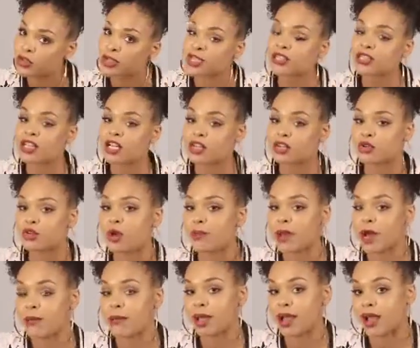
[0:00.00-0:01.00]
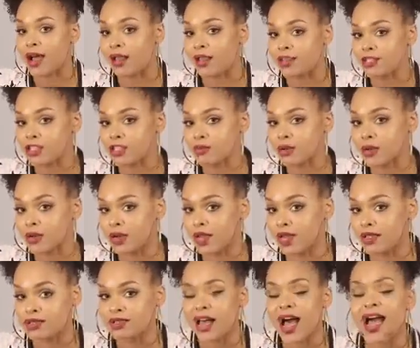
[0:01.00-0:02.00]
and tell you about my college
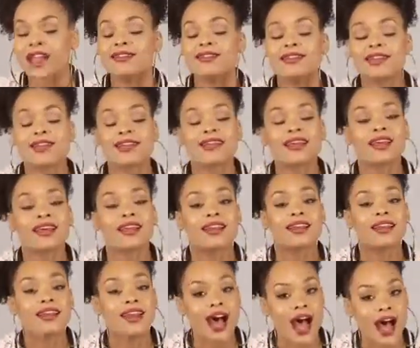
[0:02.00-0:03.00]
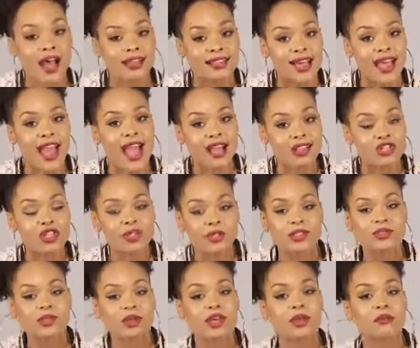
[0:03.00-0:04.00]
experience? I did not. I actually
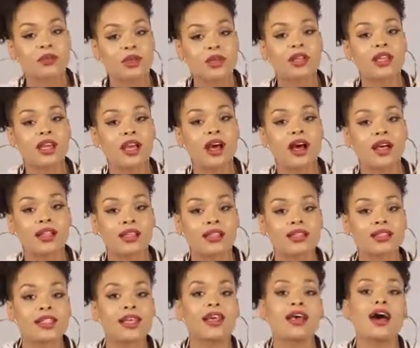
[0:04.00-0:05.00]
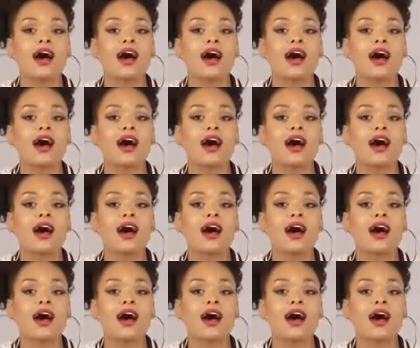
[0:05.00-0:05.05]
went to a community college.